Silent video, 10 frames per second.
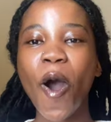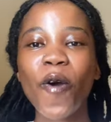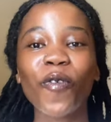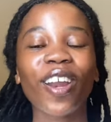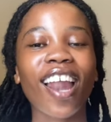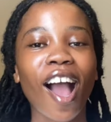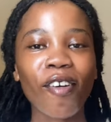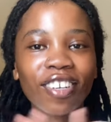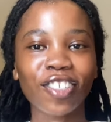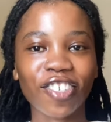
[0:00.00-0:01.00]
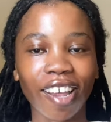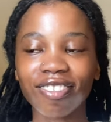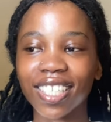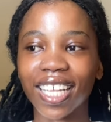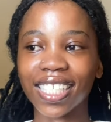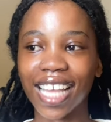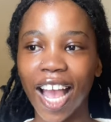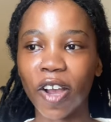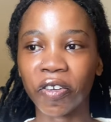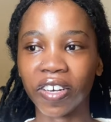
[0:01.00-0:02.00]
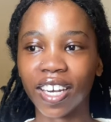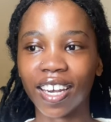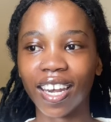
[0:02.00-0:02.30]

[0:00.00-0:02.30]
when I was drafting down